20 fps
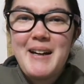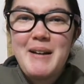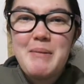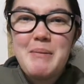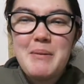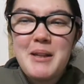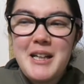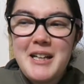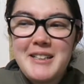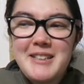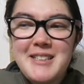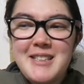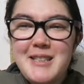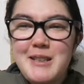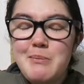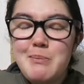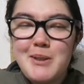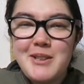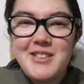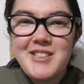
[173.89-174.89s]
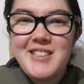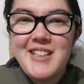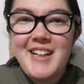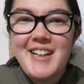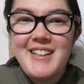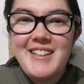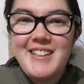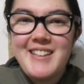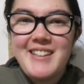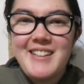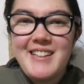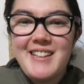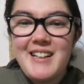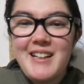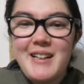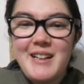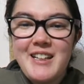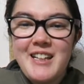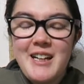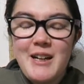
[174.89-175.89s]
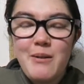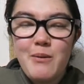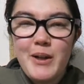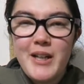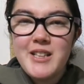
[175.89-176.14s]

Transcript: I'm like super excited and I can't